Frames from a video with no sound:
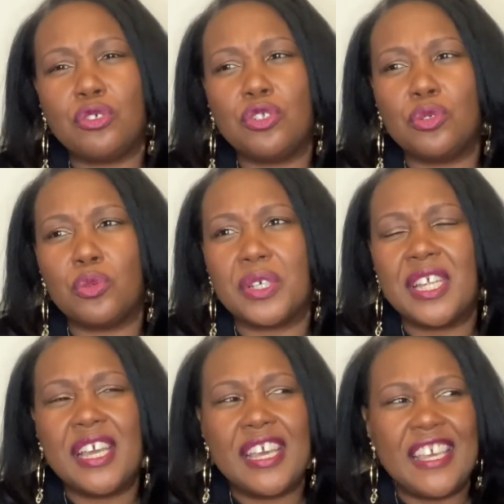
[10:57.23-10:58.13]
doing
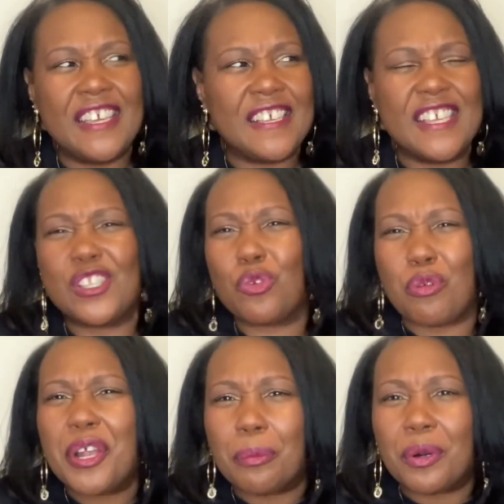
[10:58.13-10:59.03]
is
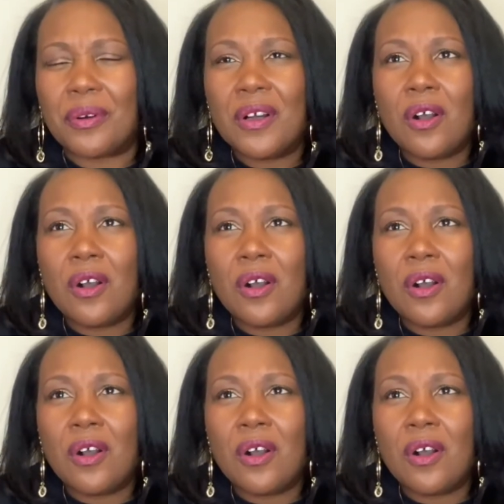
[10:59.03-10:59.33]
credible,